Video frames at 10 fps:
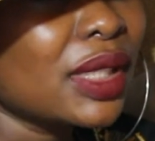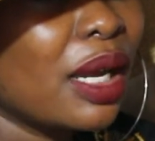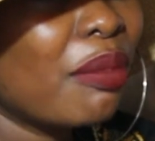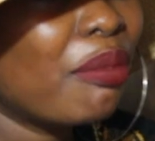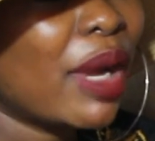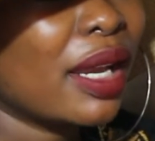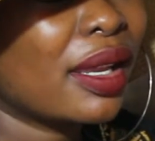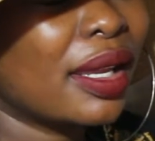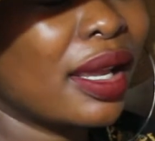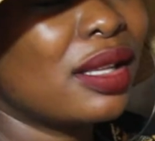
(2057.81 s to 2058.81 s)
but
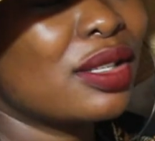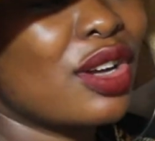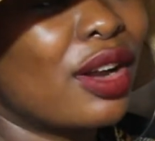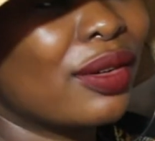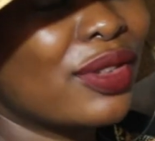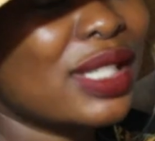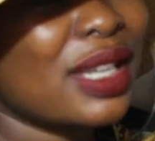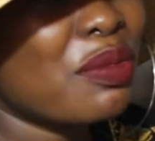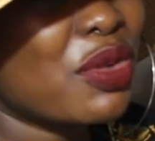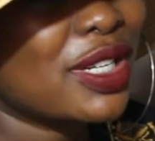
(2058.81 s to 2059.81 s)
he held on for
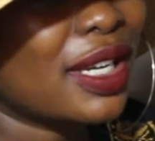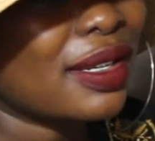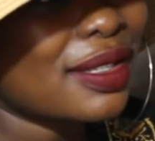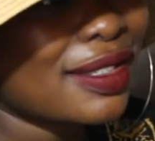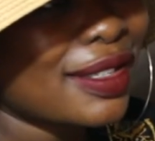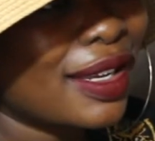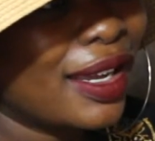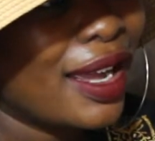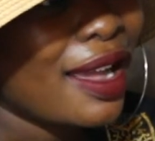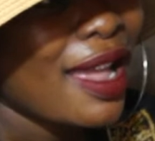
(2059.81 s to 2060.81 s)
10 more days,
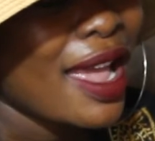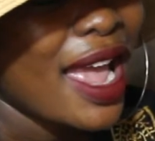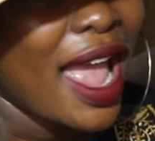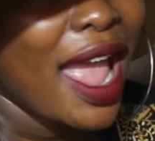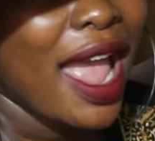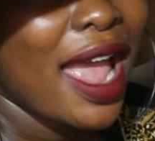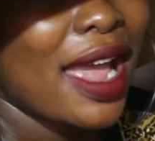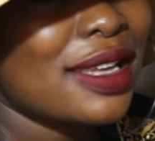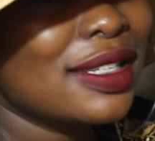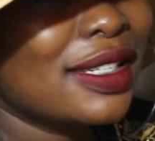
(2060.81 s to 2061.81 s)

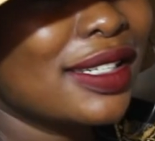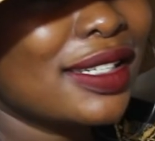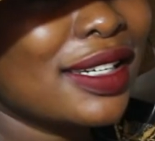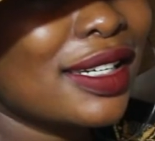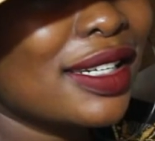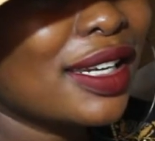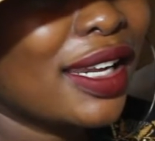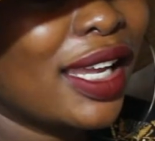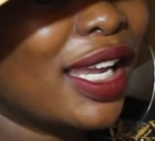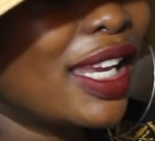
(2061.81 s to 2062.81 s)
and
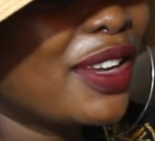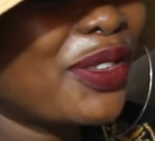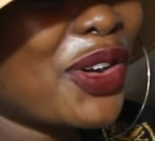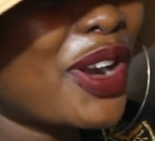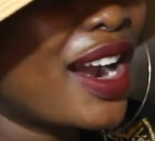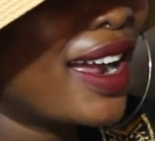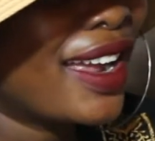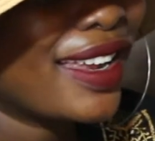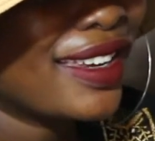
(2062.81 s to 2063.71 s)
he never cried.